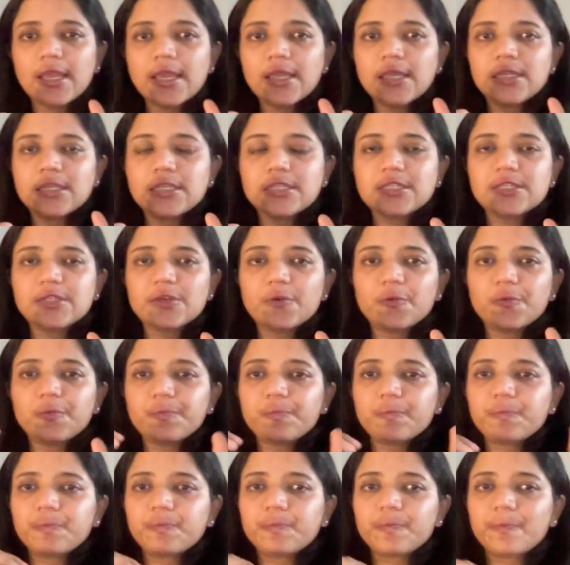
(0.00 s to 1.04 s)

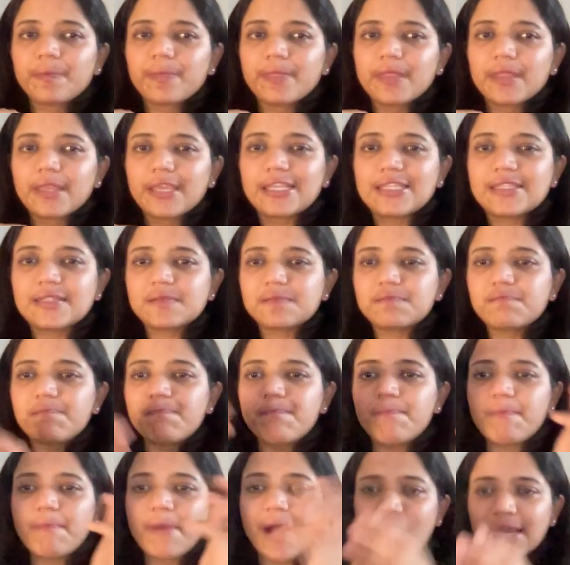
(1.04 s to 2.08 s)
So it's
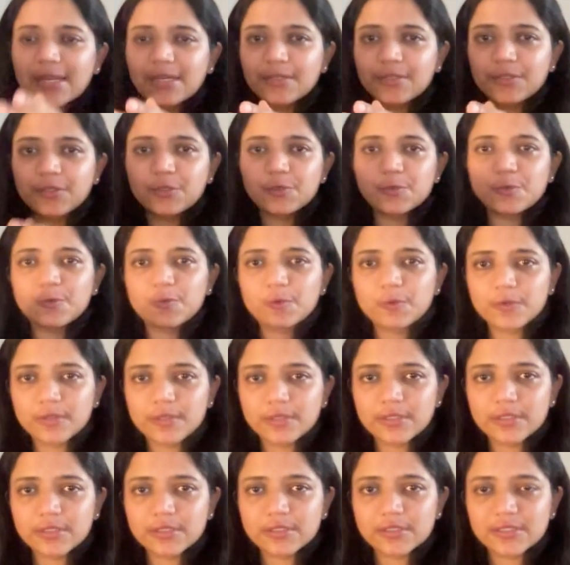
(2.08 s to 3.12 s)
back to
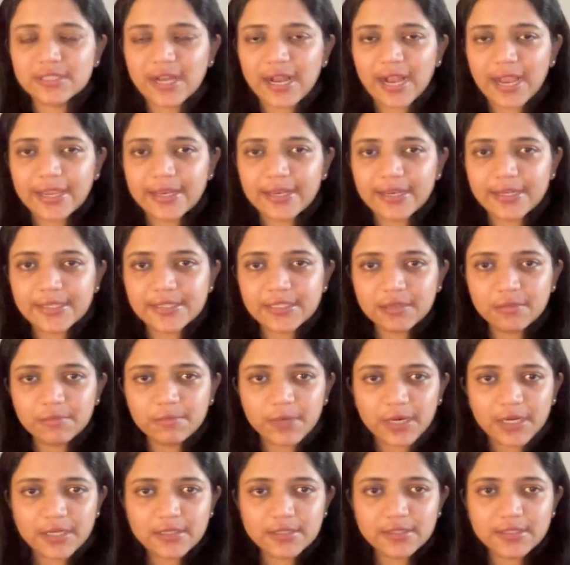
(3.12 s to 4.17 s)
the highlighting
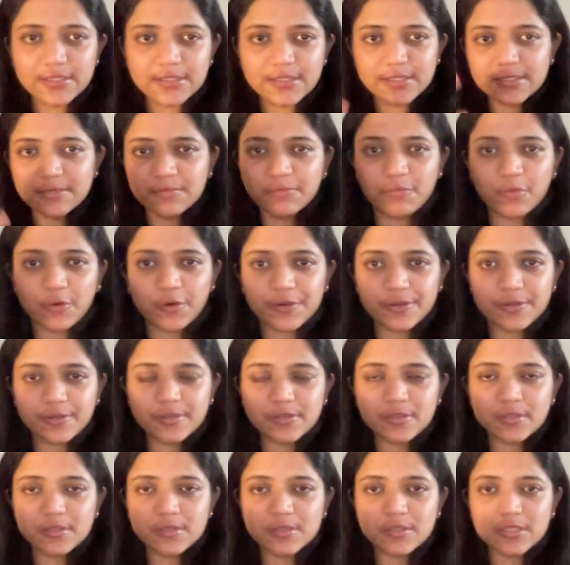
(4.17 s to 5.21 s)
part. This is important.
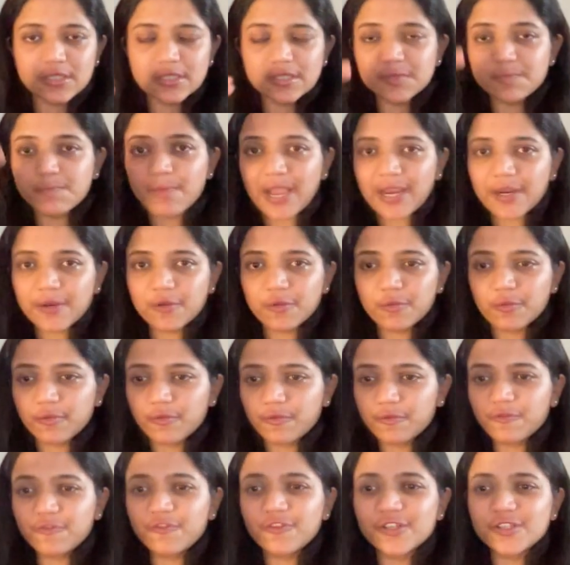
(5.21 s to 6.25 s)
It's back to
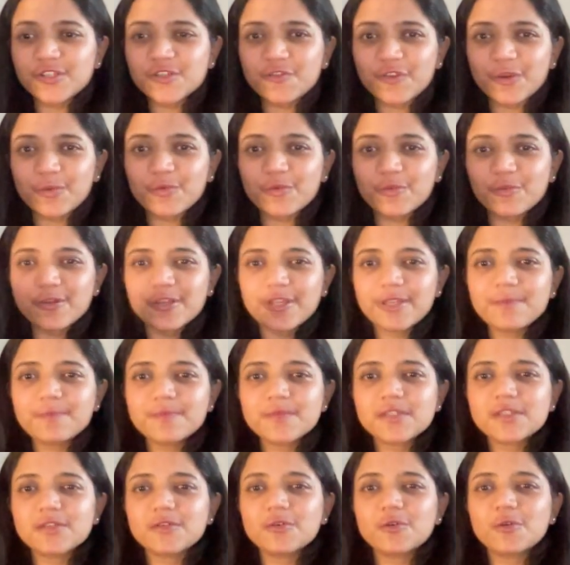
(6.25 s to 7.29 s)
1st February.
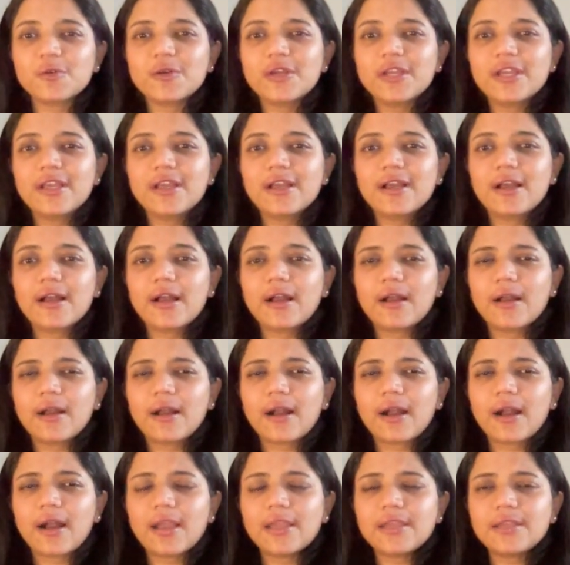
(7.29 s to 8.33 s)
So
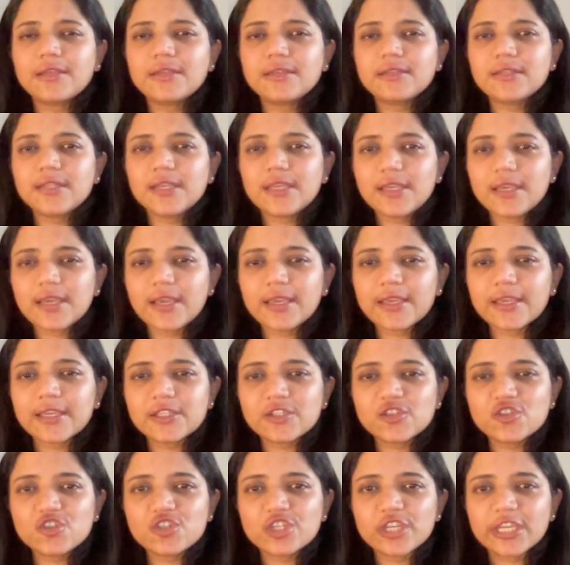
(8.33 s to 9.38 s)
I think I
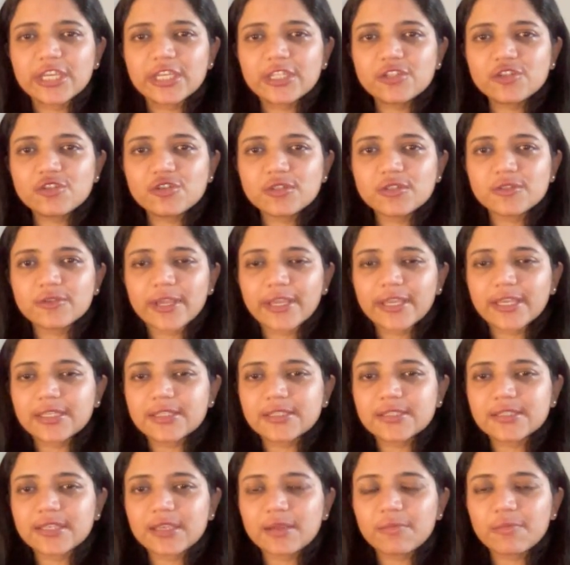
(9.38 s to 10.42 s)
can change. So I can
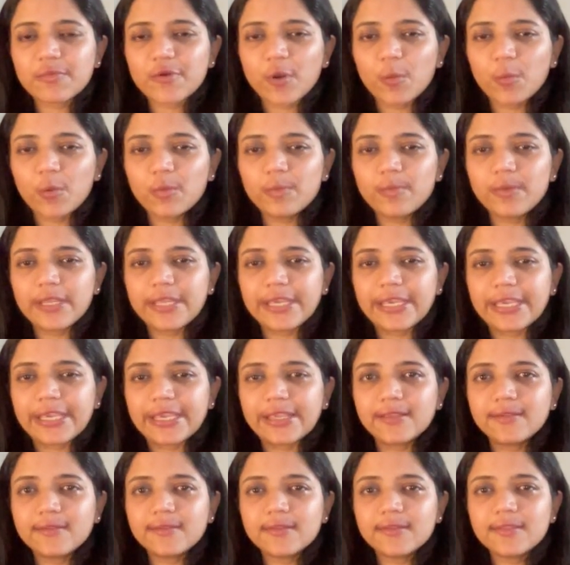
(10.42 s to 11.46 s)
say probably
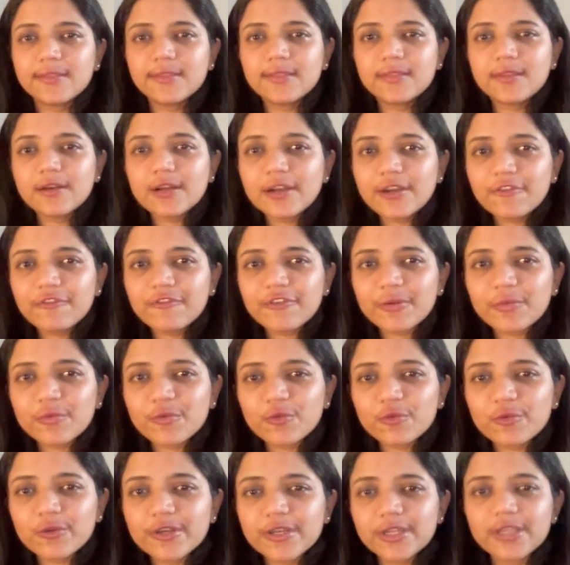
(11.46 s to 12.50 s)
3rd
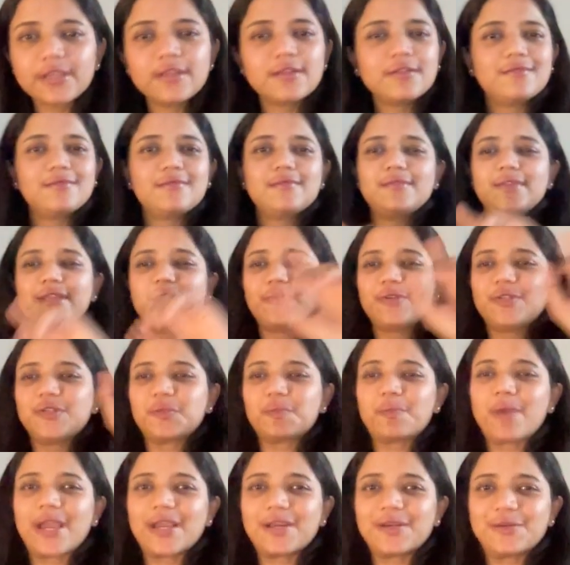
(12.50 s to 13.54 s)
February. Now it's
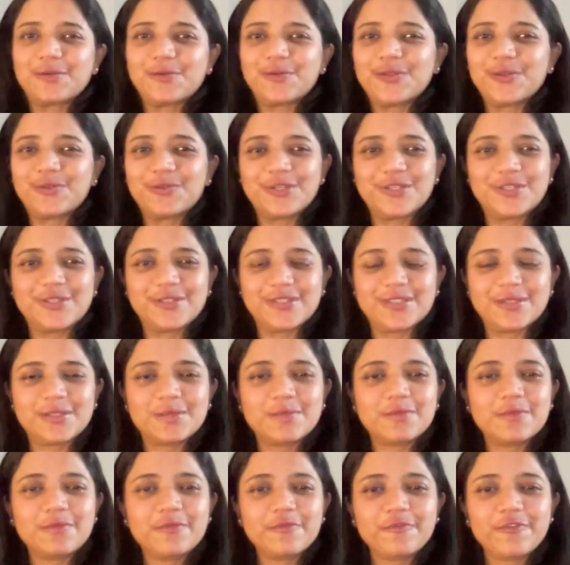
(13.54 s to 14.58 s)
back to the returns
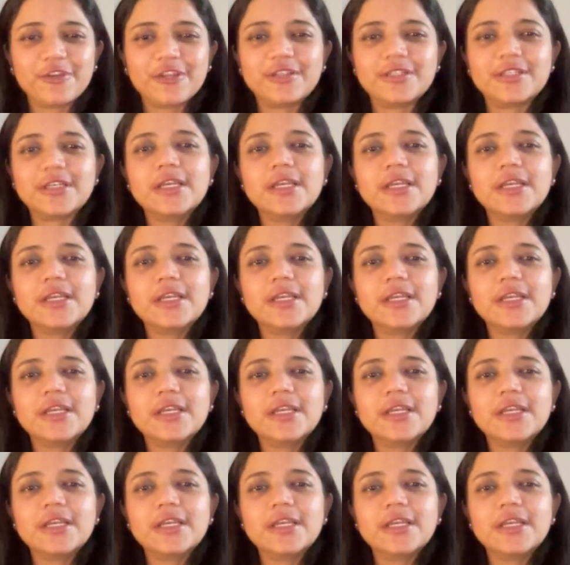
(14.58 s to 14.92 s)
field.